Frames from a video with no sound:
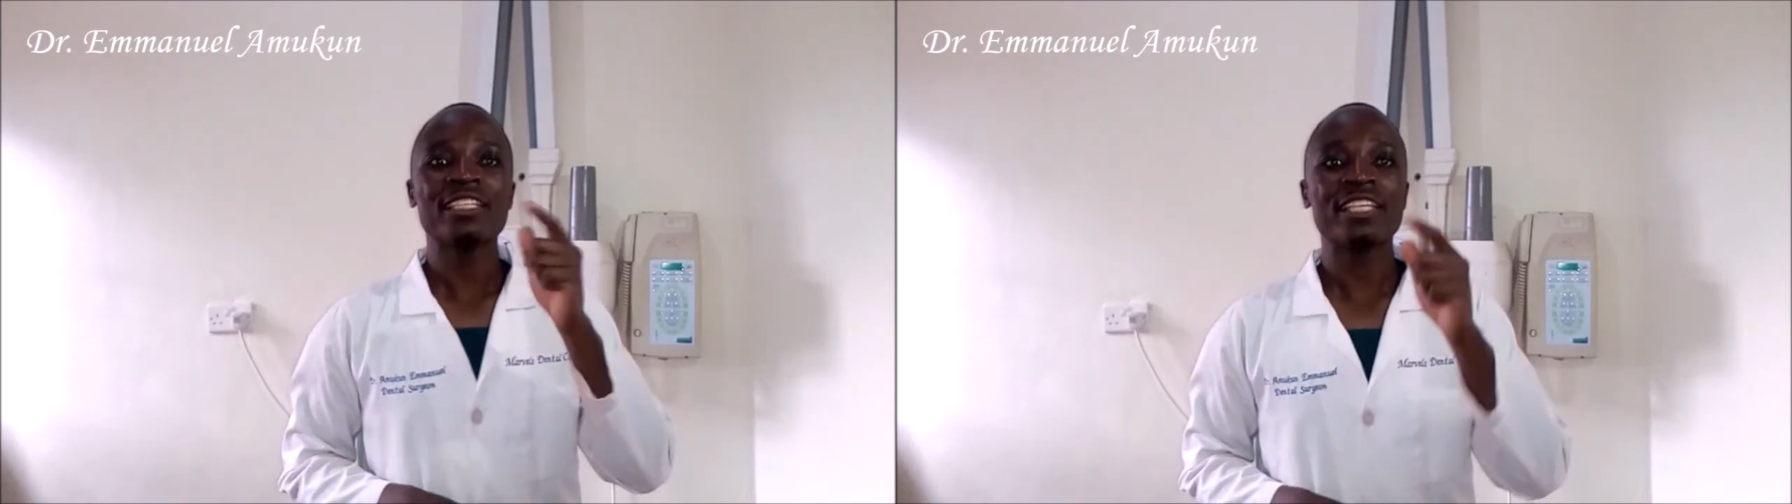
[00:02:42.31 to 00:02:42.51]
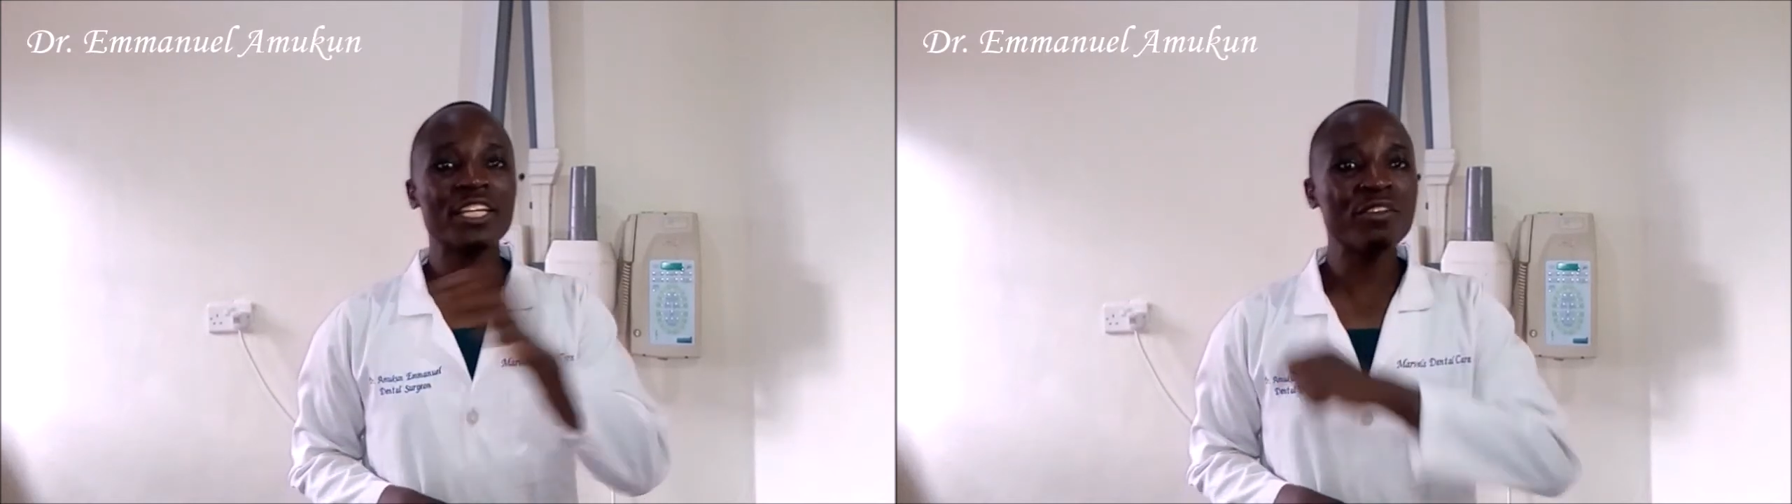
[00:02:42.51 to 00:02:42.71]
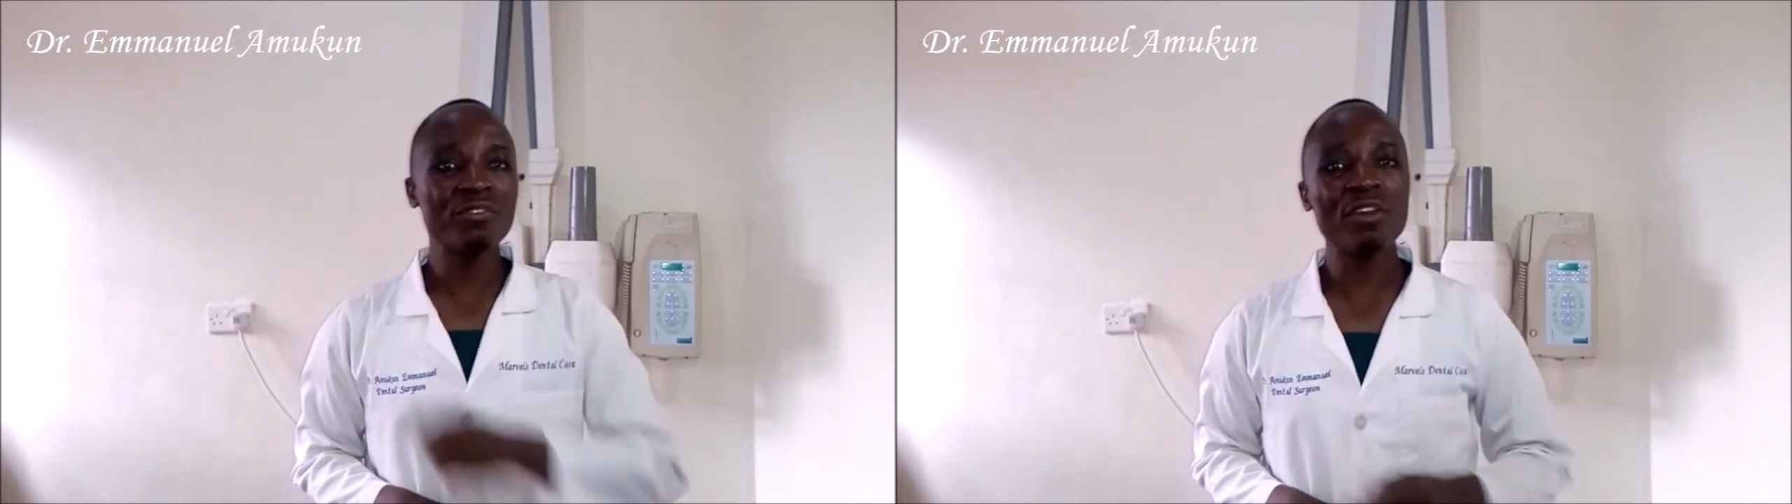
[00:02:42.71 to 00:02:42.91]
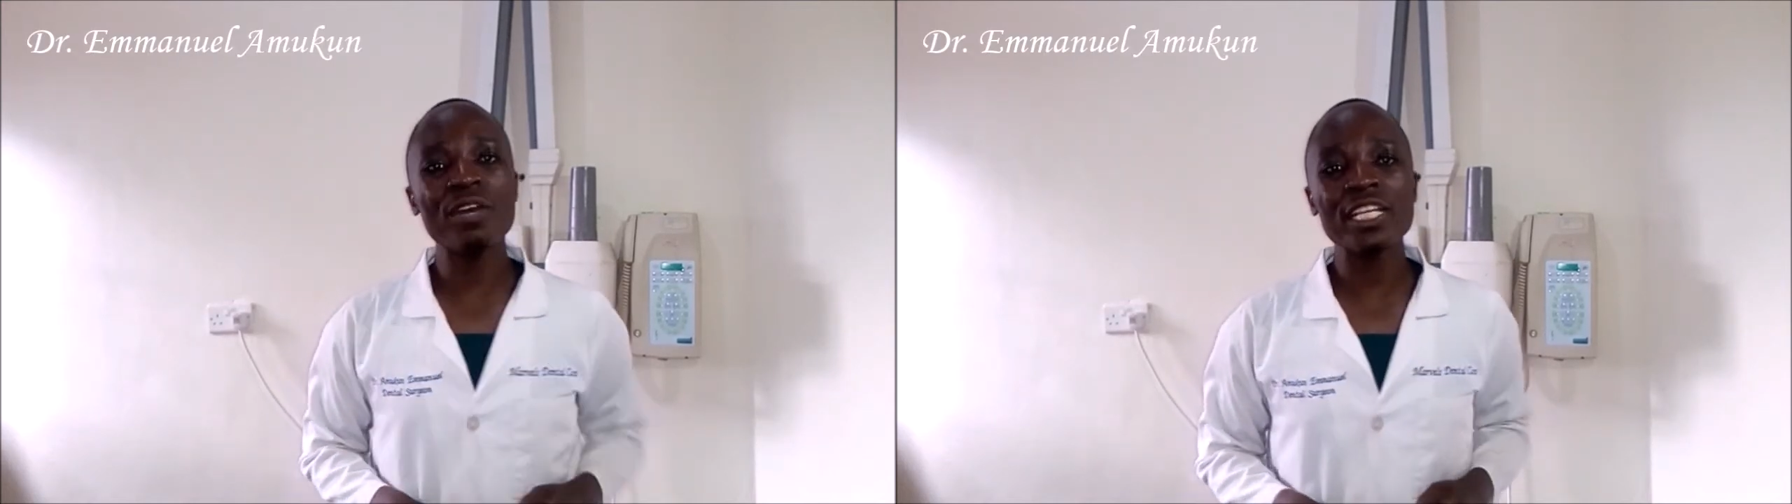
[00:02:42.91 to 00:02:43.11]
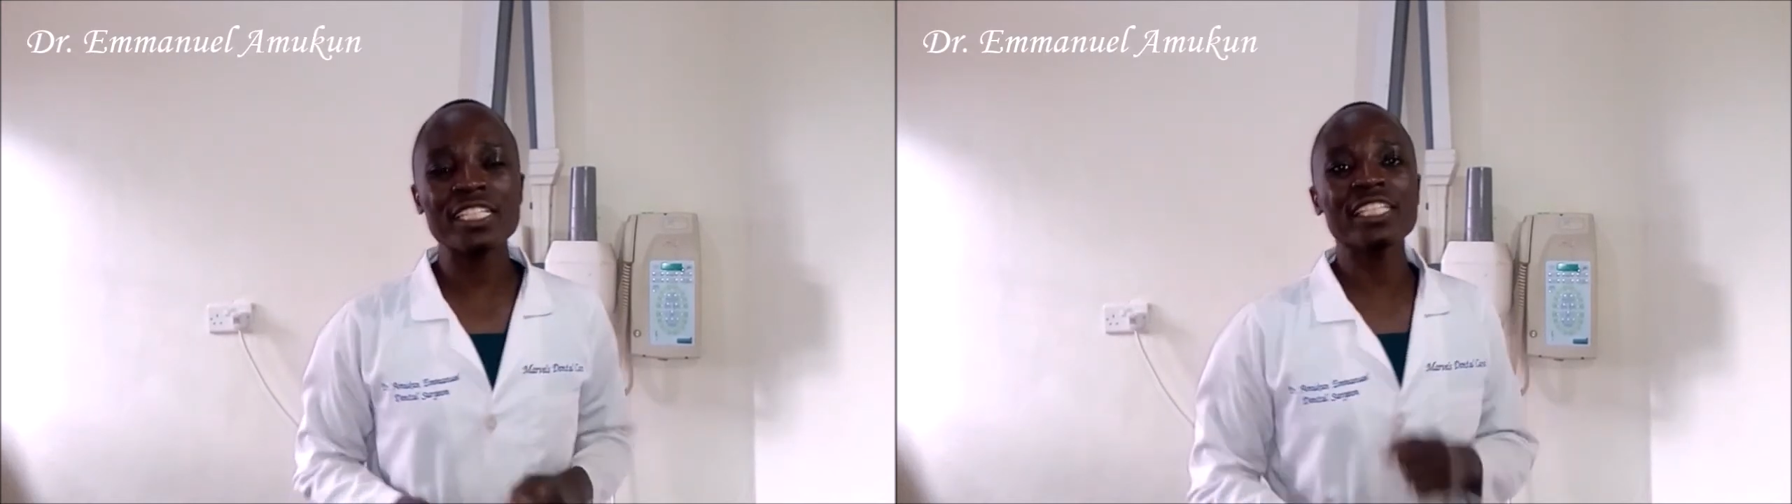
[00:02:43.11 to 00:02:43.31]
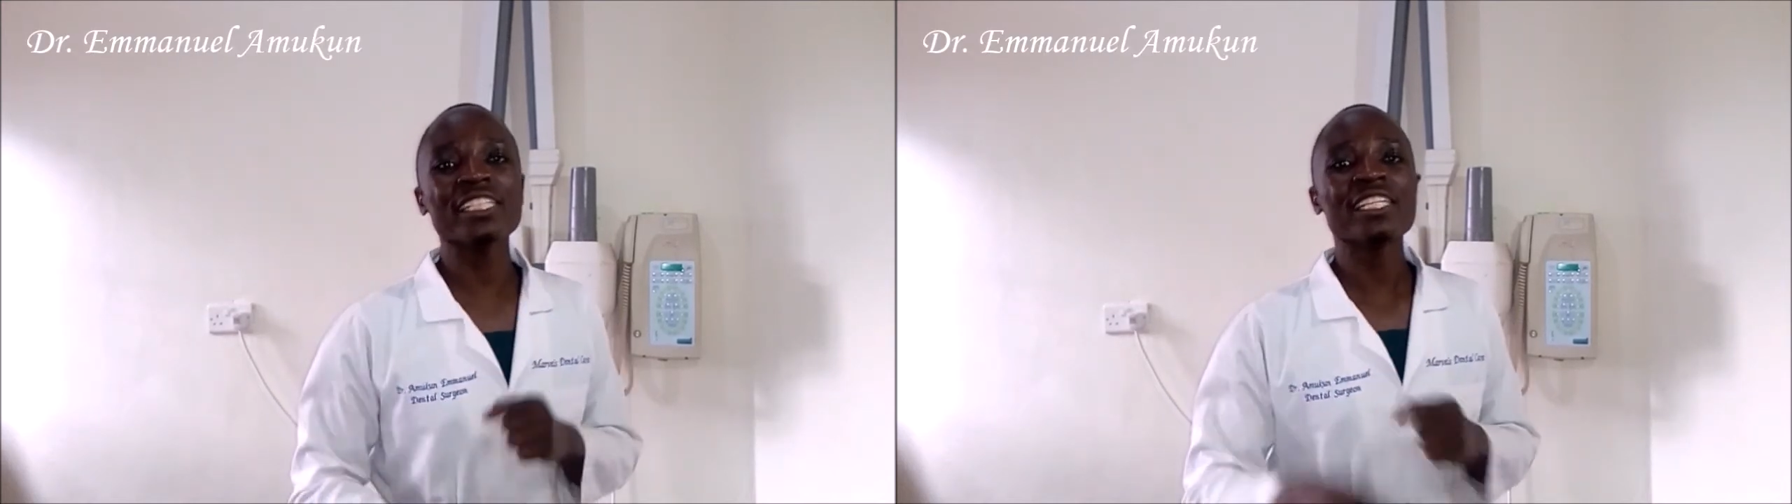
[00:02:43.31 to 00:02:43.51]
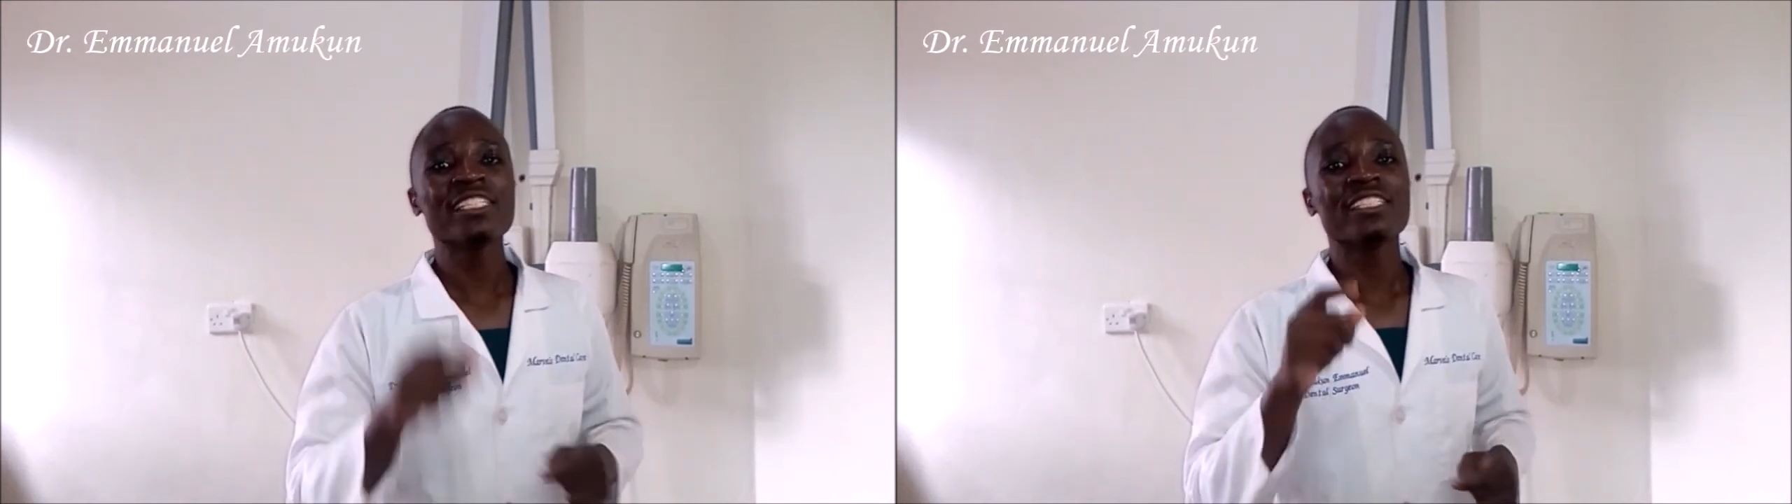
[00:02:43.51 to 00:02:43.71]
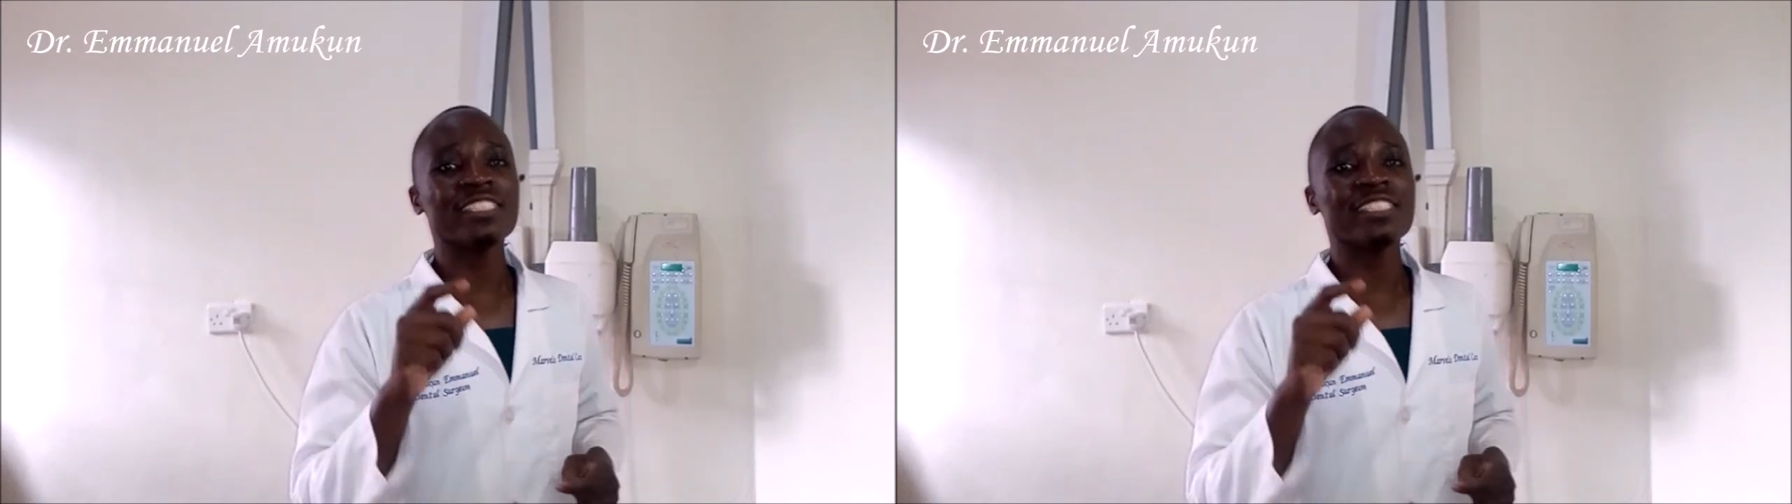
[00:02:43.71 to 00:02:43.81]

Thank you for watching.